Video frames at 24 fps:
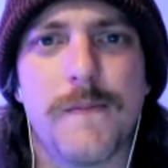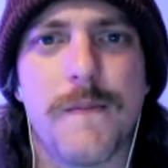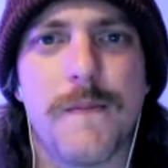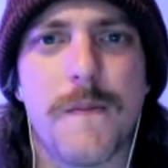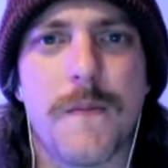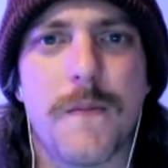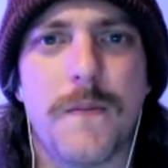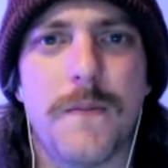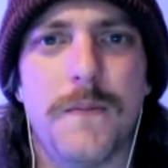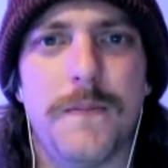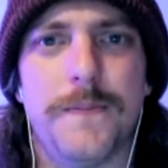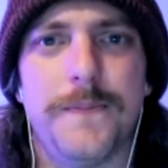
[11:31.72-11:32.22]

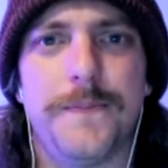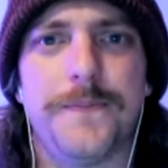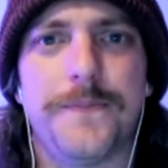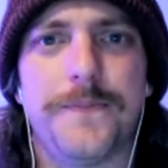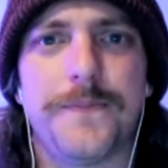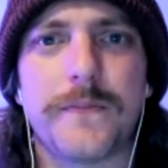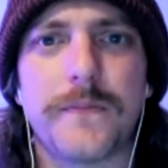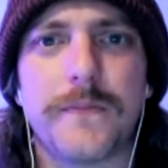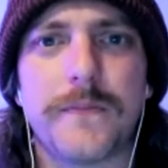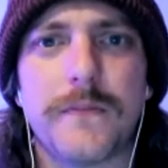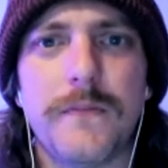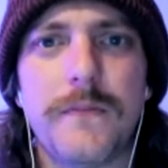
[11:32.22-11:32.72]

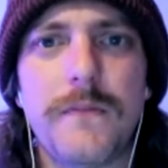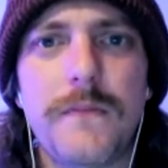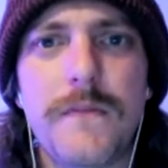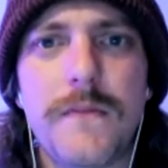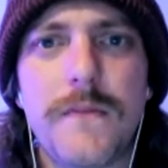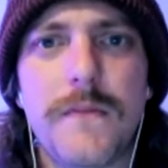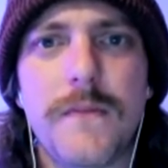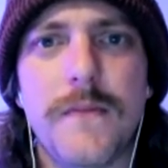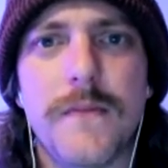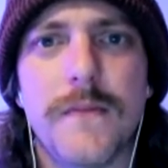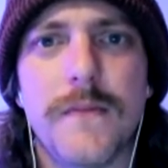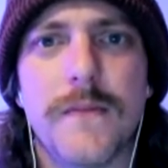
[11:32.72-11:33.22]

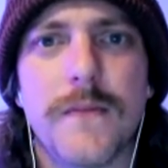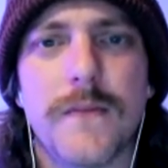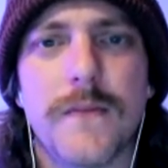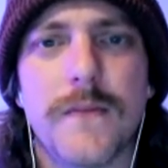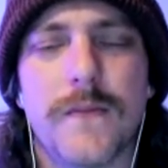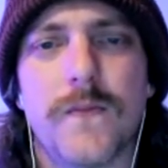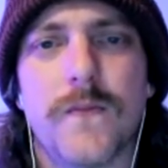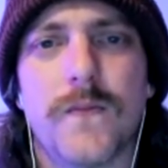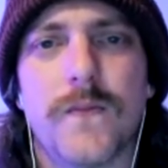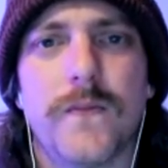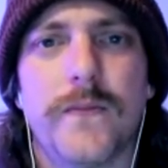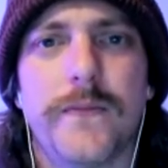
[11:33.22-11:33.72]

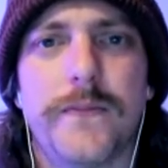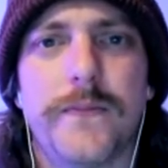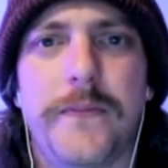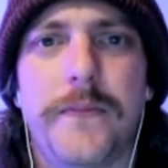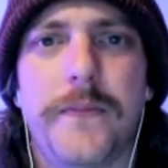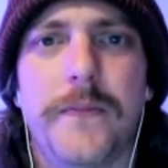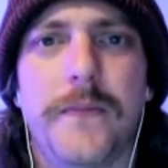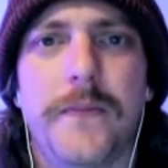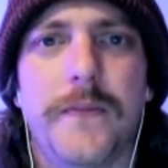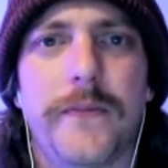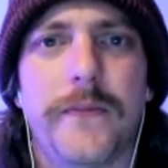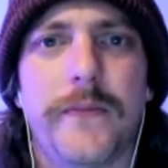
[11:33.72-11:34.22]

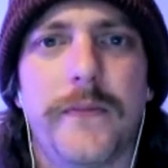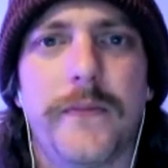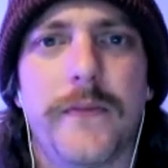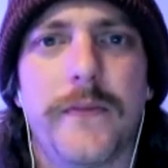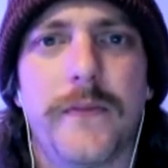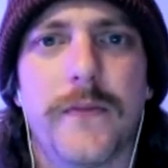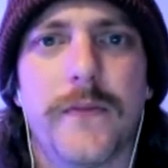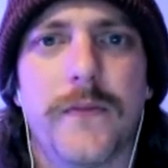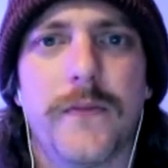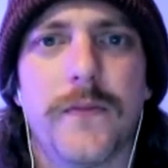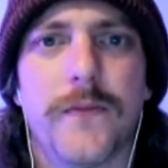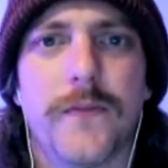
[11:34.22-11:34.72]

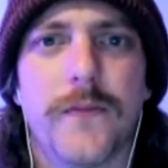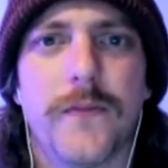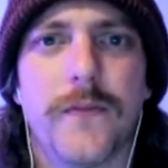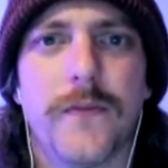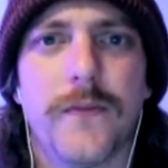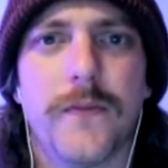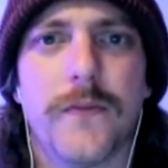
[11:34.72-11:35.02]
[no speech]